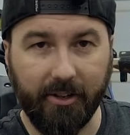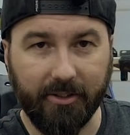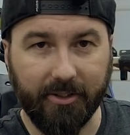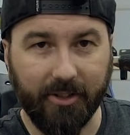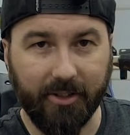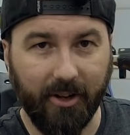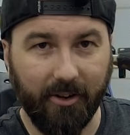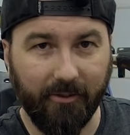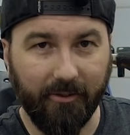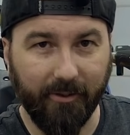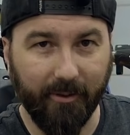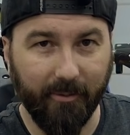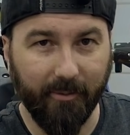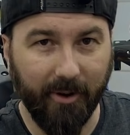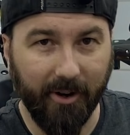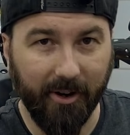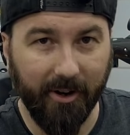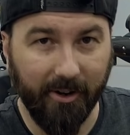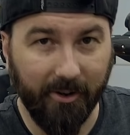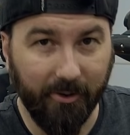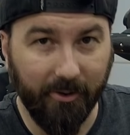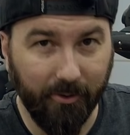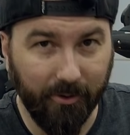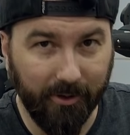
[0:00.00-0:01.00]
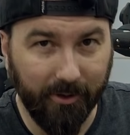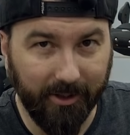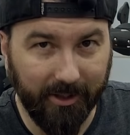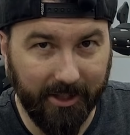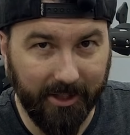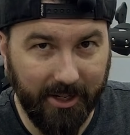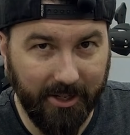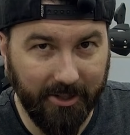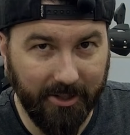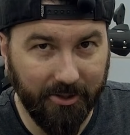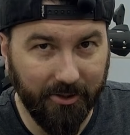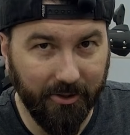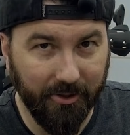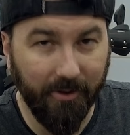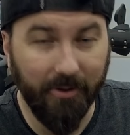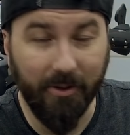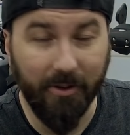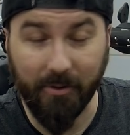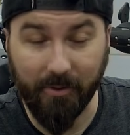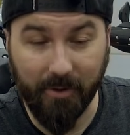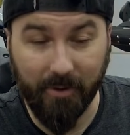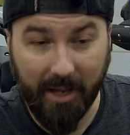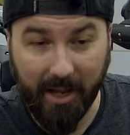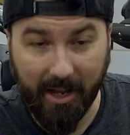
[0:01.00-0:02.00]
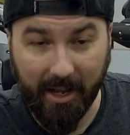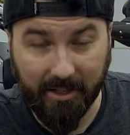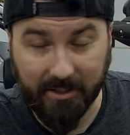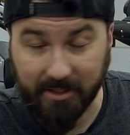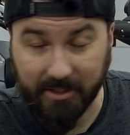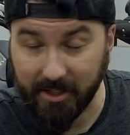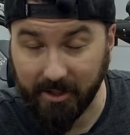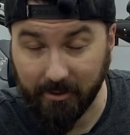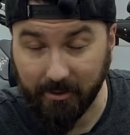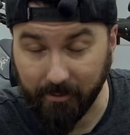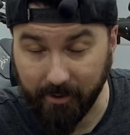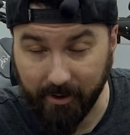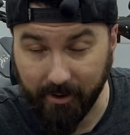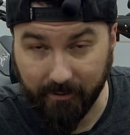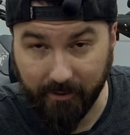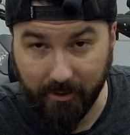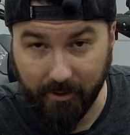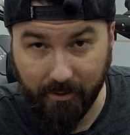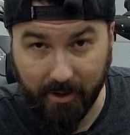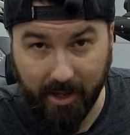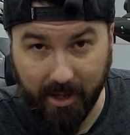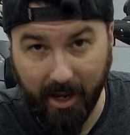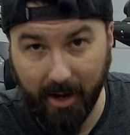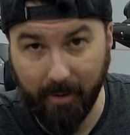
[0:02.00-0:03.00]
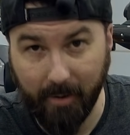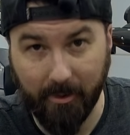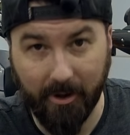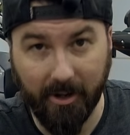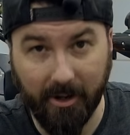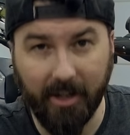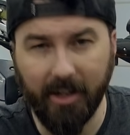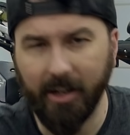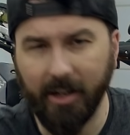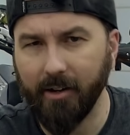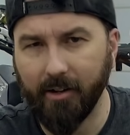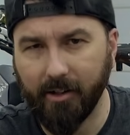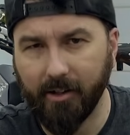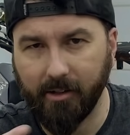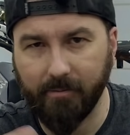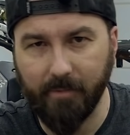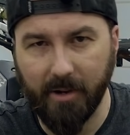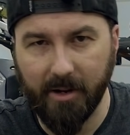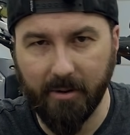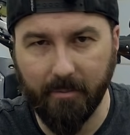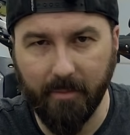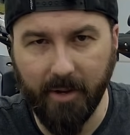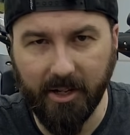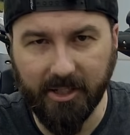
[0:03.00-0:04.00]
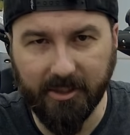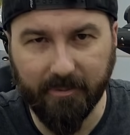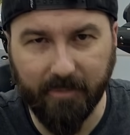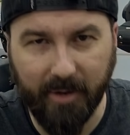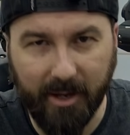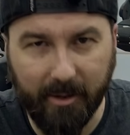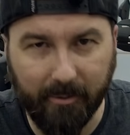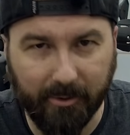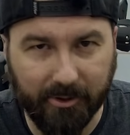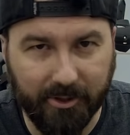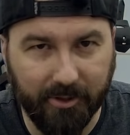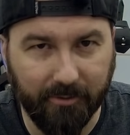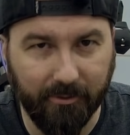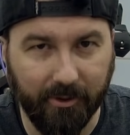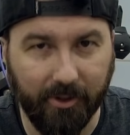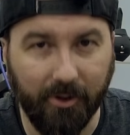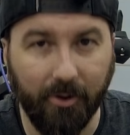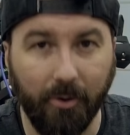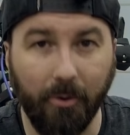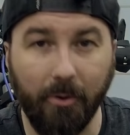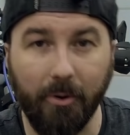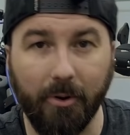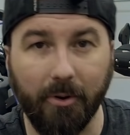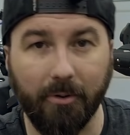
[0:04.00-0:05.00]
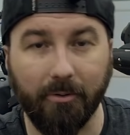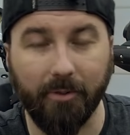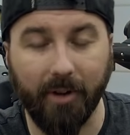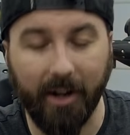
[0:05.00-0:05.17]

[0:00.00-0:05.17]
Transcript: you saw from our cool little intro that it has a rear view camera in it, and it must be able to record,